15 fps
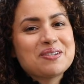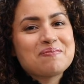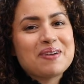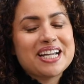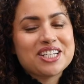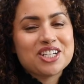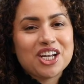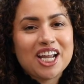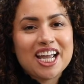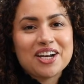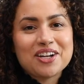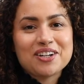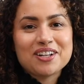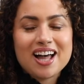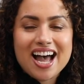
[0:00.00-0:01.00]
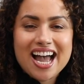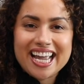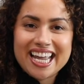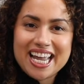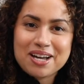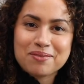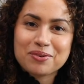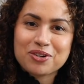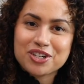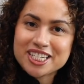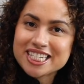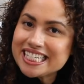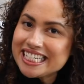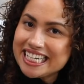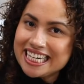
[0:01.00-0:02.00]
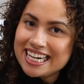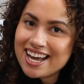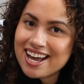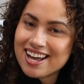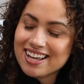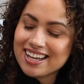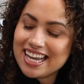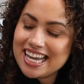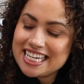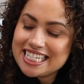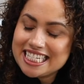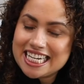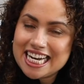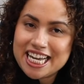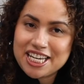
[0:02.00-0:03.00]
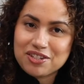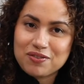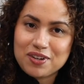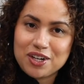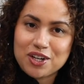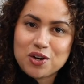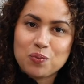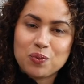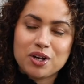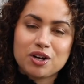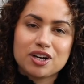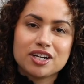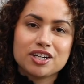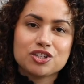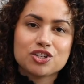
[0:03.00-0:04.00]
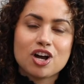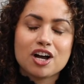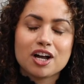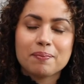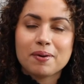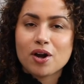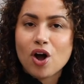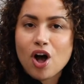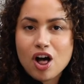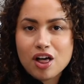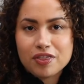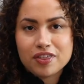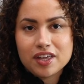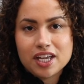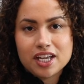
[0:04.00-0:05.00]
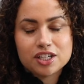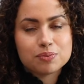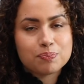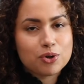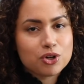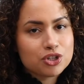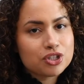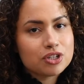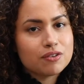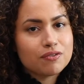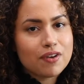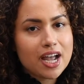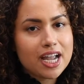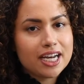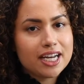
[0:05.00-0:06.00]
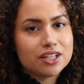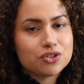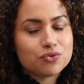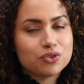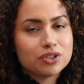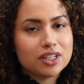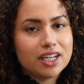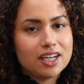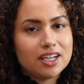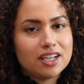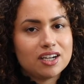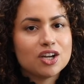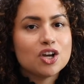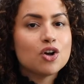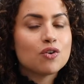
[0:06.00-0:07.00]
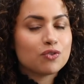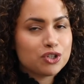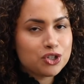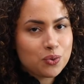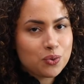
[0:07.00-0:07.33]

to my channel. I am Christina. In today's video, we are going to talk about all things personal finance related for